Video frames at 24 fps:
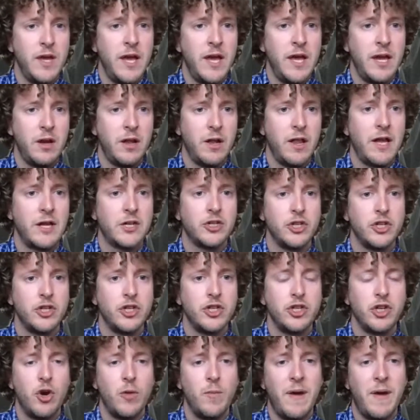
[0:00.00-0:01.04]
and it'll actually
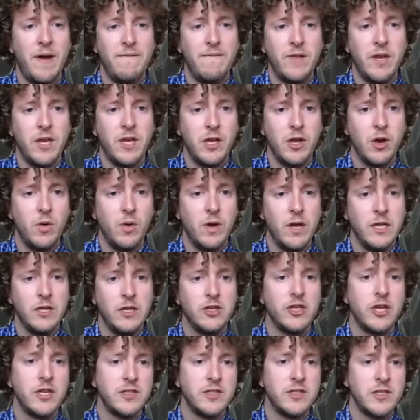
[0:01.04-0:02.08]
show my video in
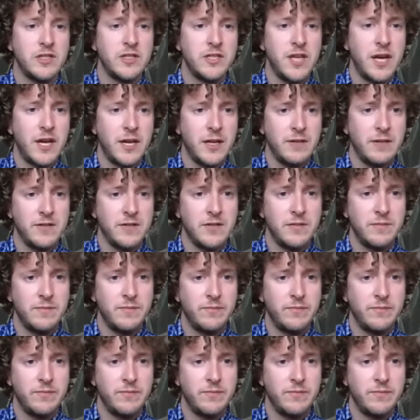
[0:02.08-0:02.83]
just a second.